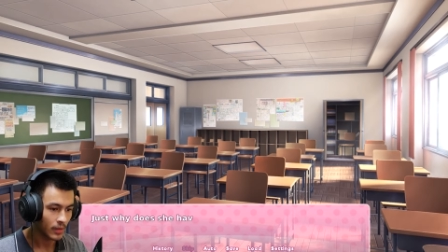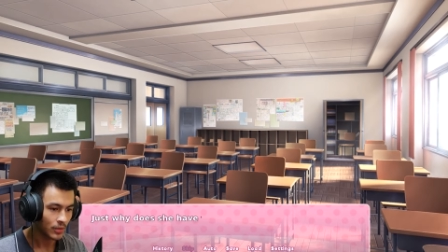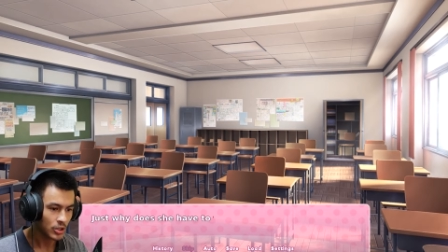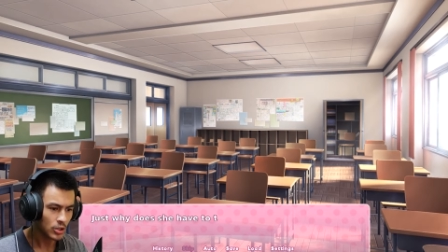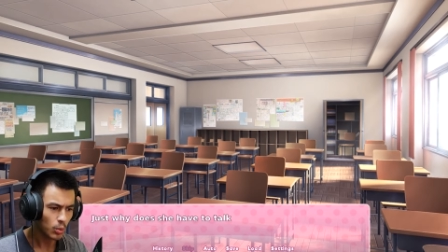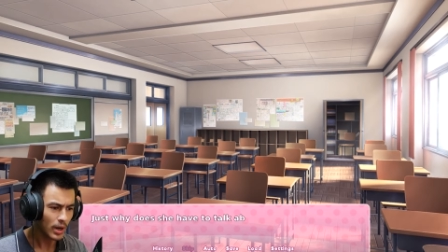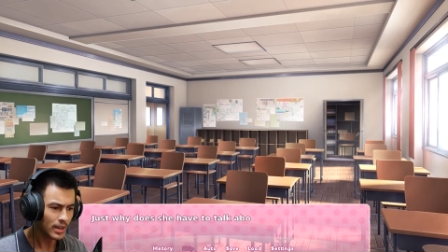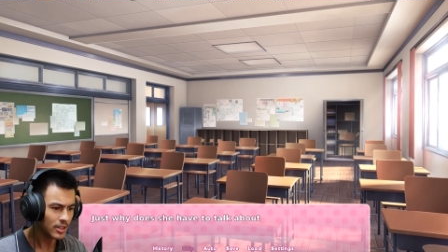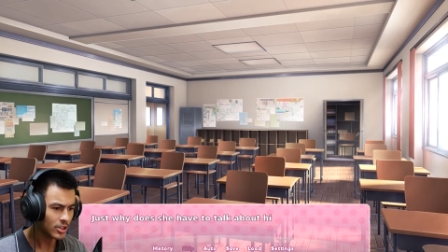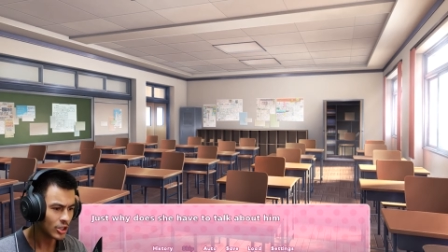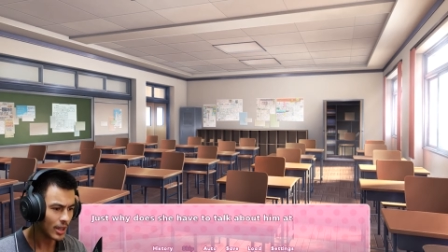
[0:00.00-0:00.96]
Just why
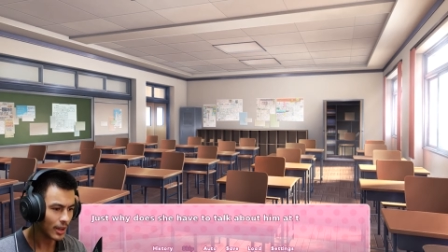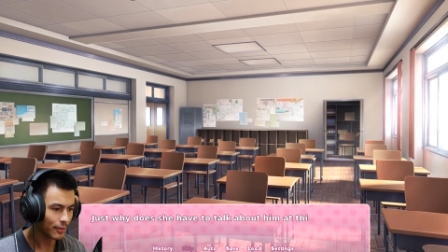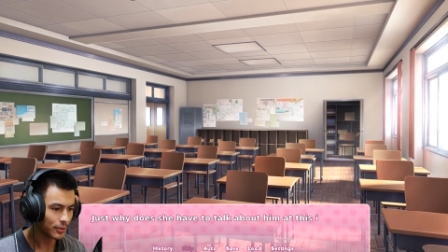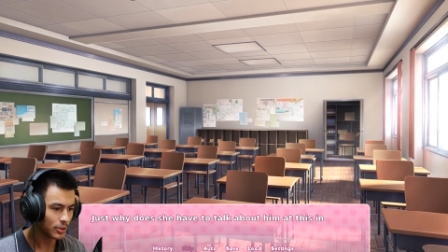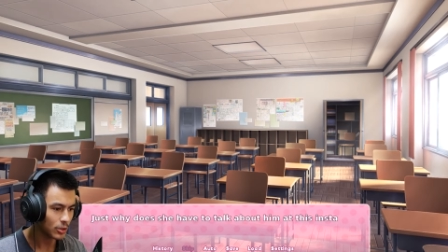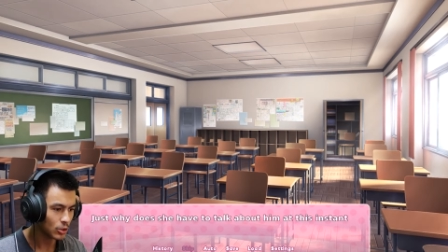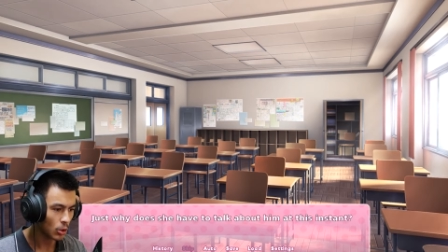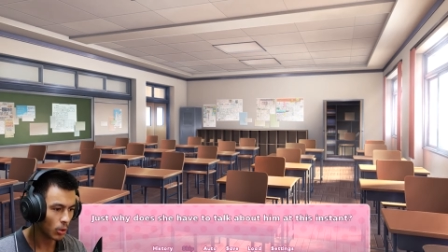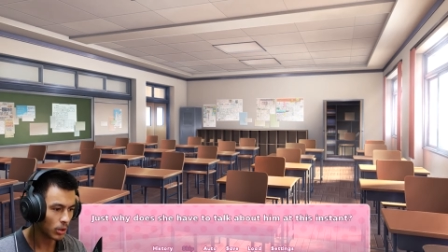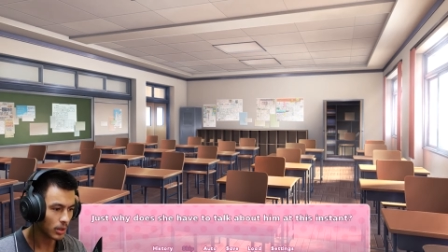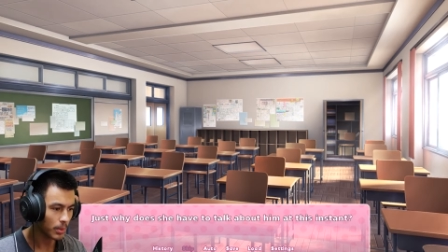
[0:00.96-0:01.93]
does she have to
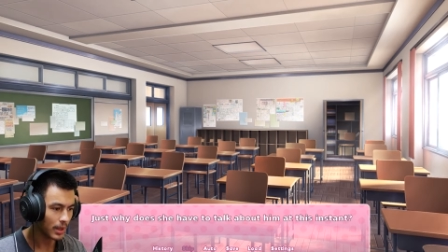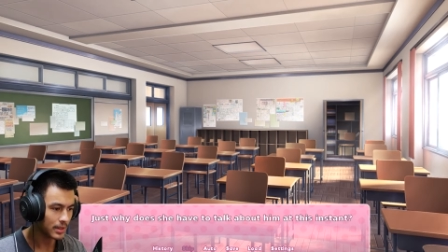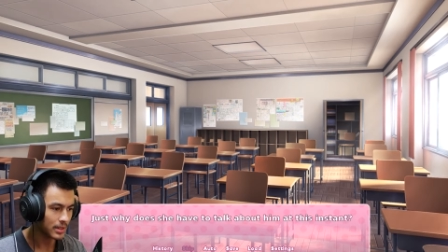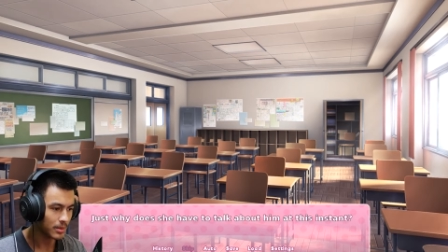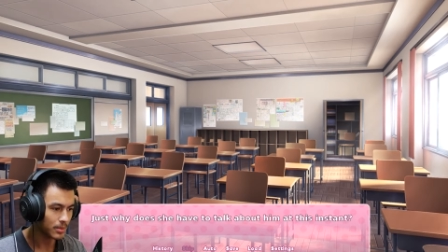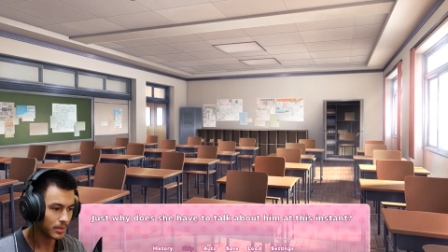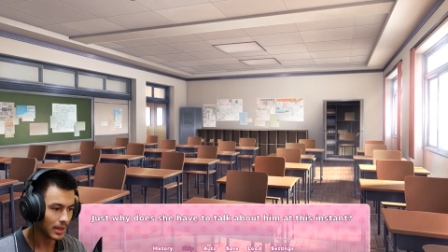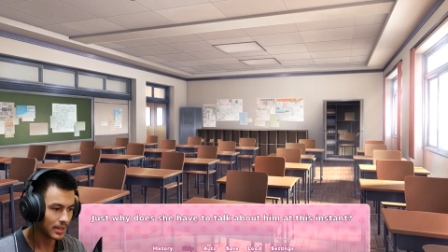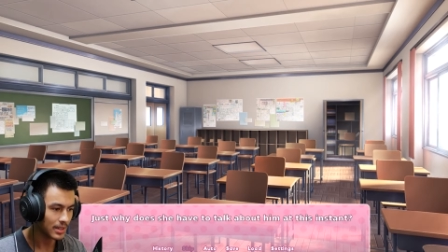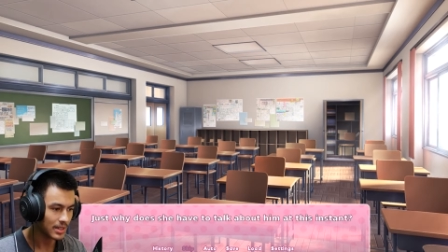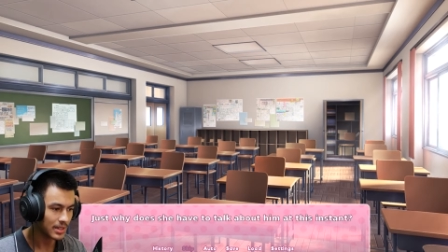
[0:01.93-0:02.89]
talk about him
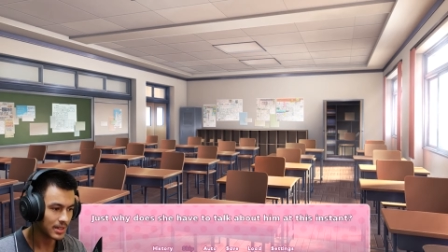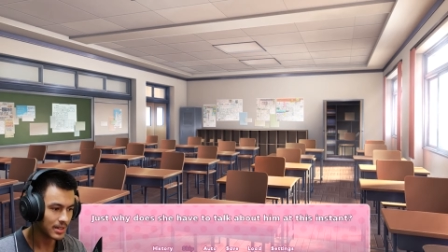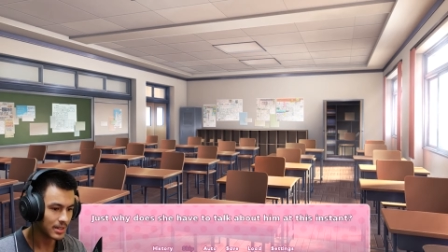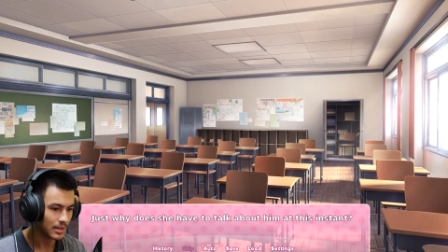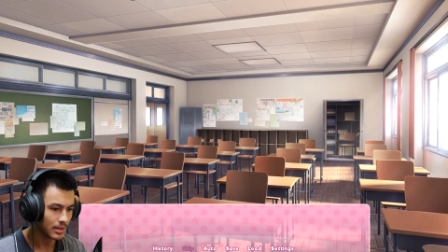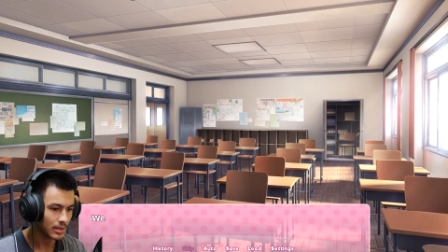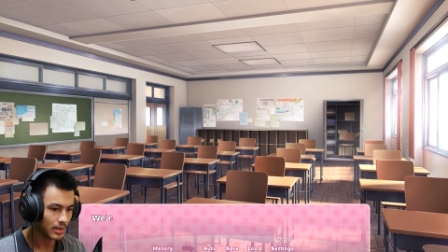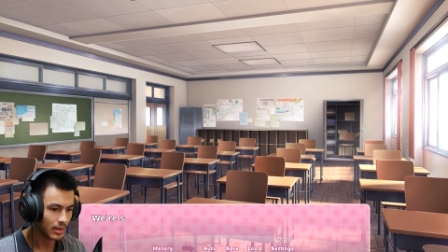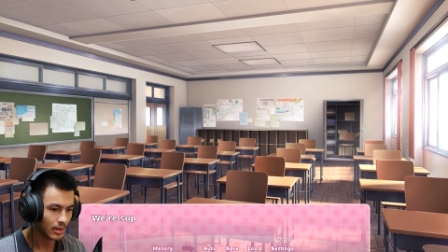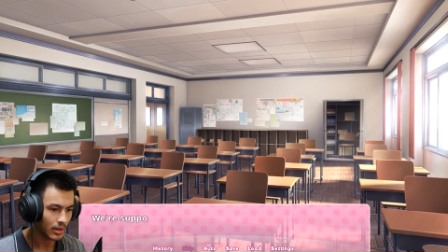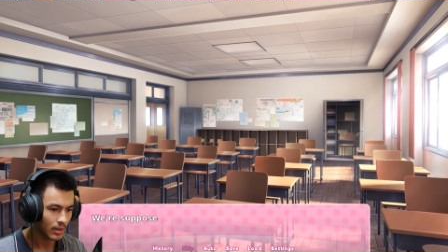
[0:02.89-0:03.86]
at this instant?
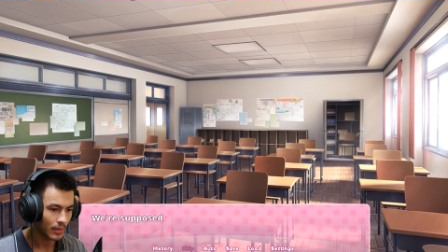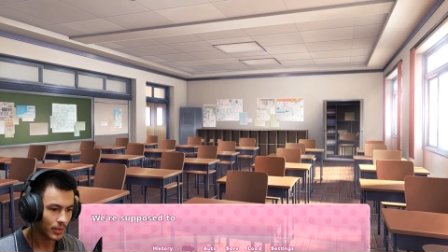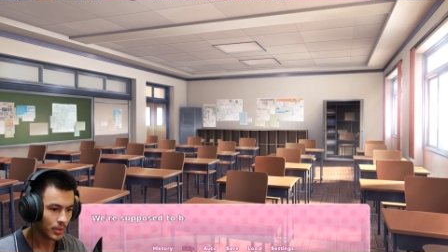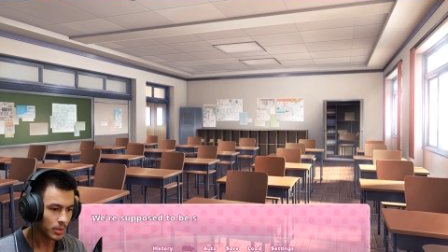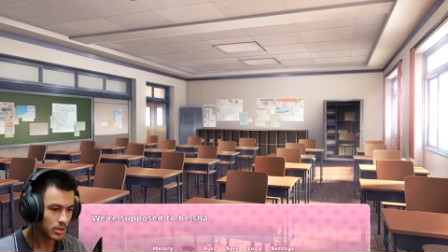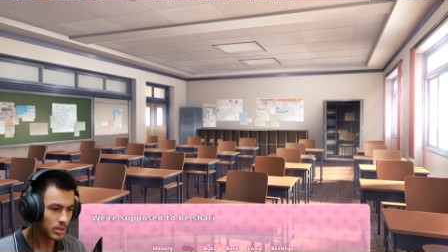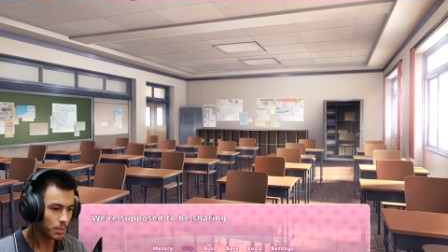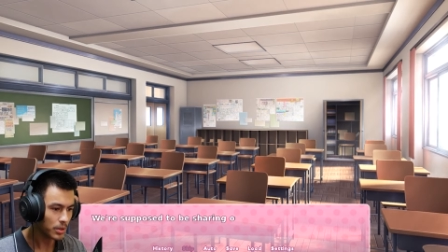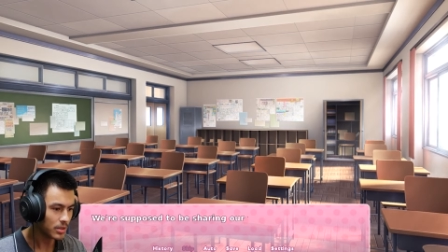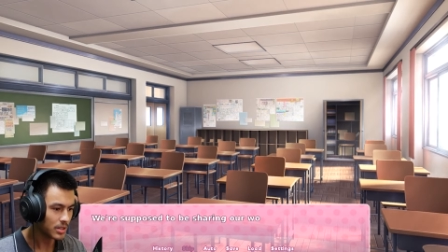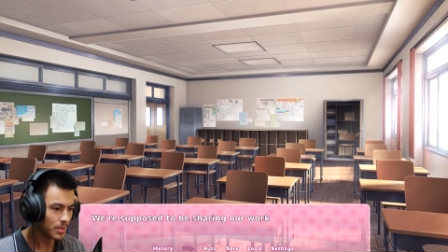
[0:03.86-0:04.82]
We're
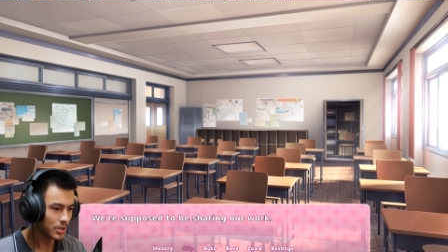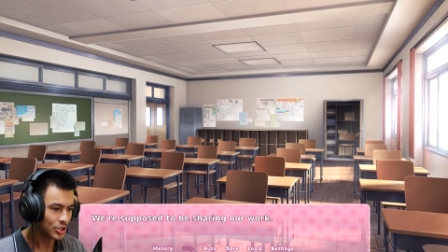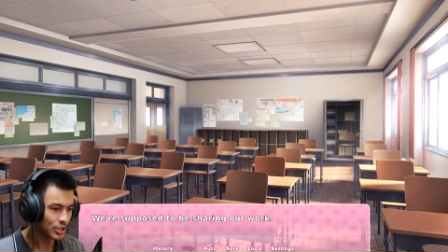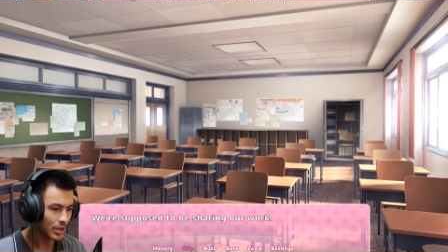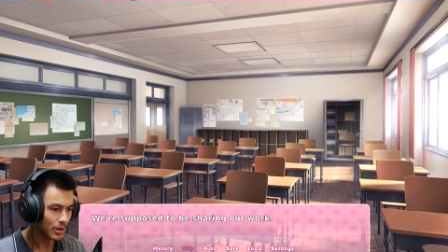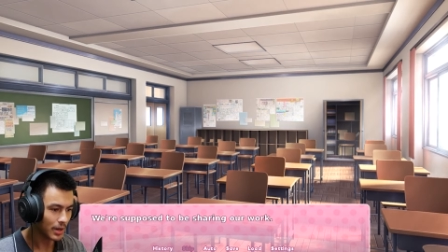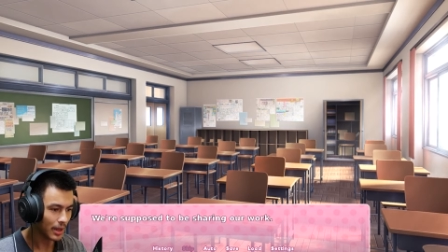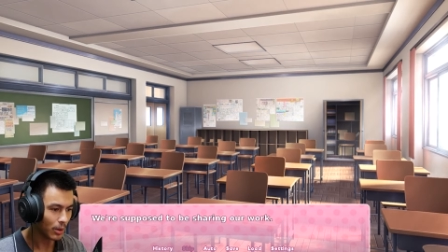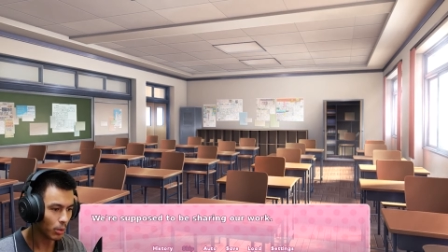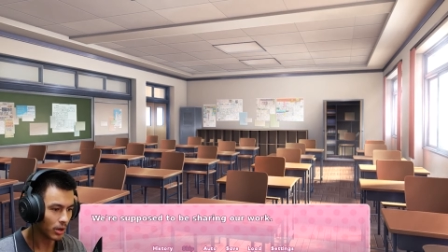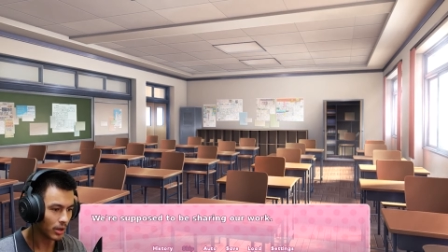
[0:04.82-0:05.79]
supposed to be sharing our
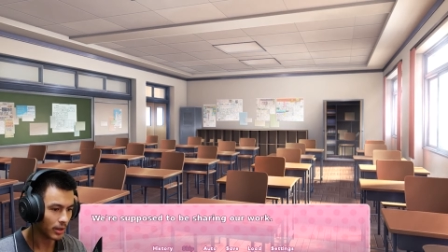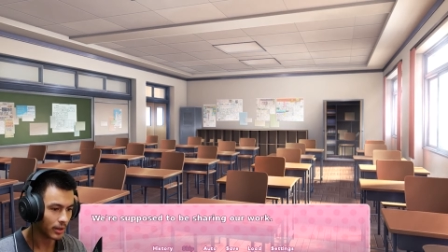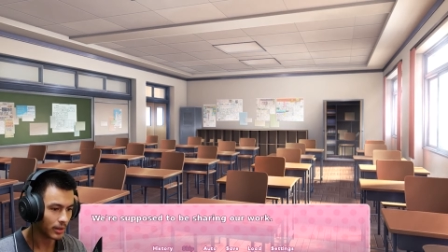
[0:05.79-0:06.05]
work.